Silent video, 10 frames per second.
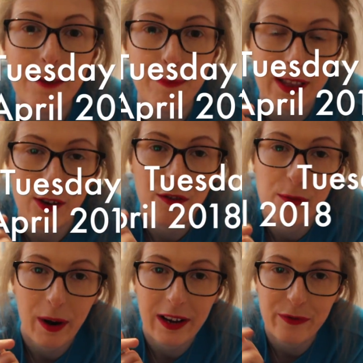It's Biscoff
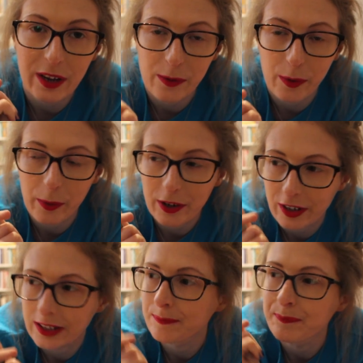spread, if anyone
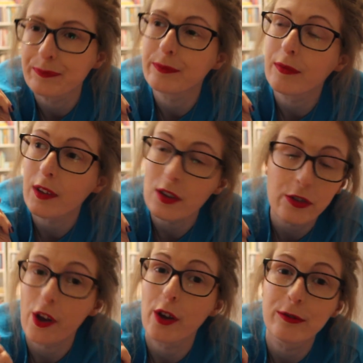wondering.
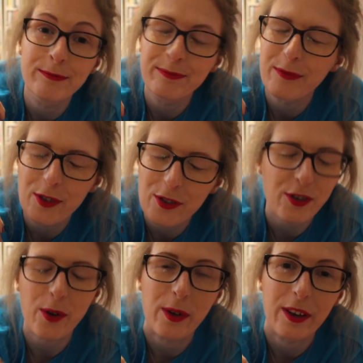So
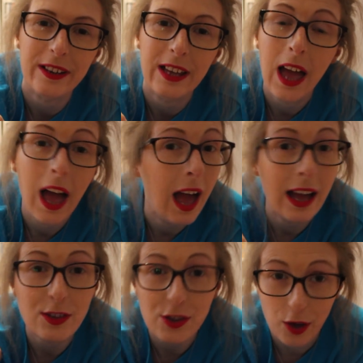good.
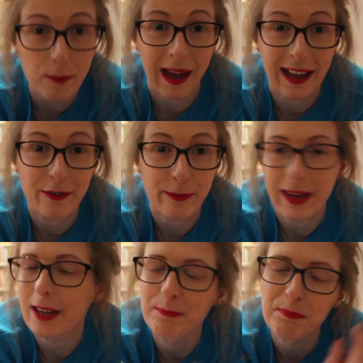So bad for
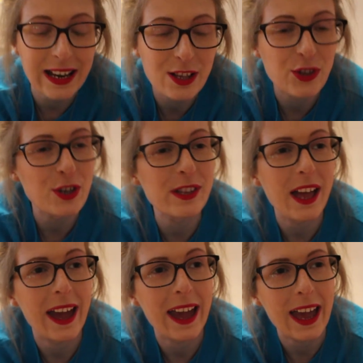me. It is
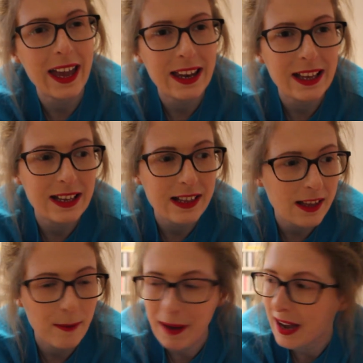Tuesday. It
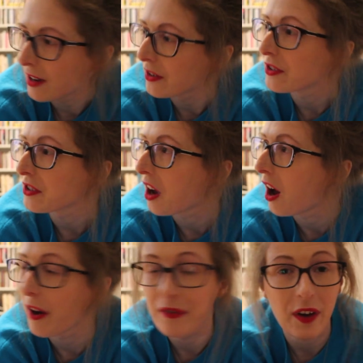is about
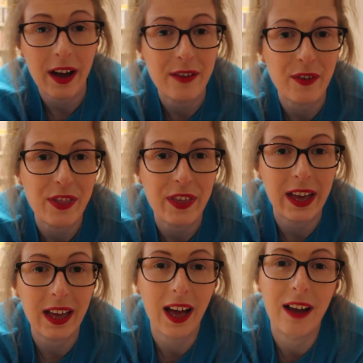5:30, I
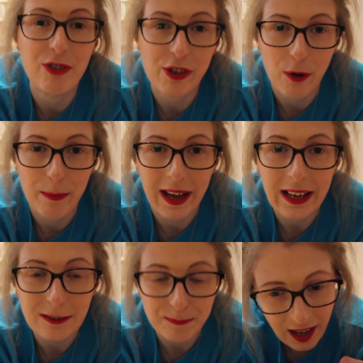think. I just got
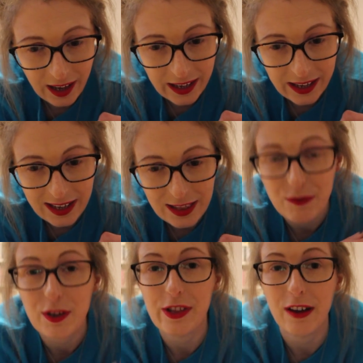back. I
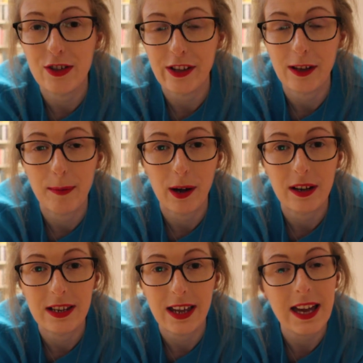interviewed Sarah Jessica
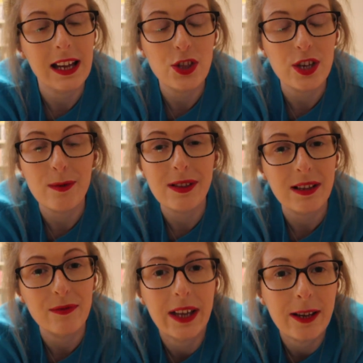Parker today and she was
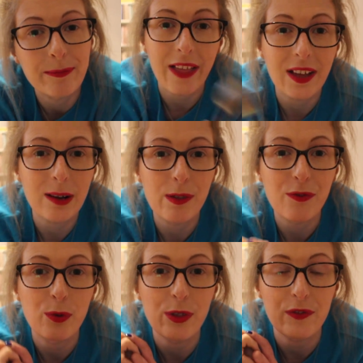lovely. And that was
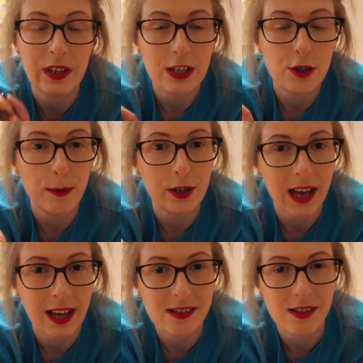for the Vintage
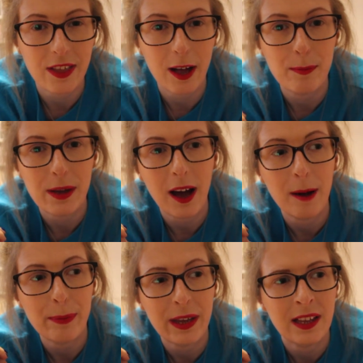podcast, so that'll be
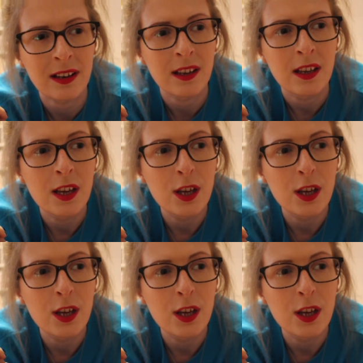up in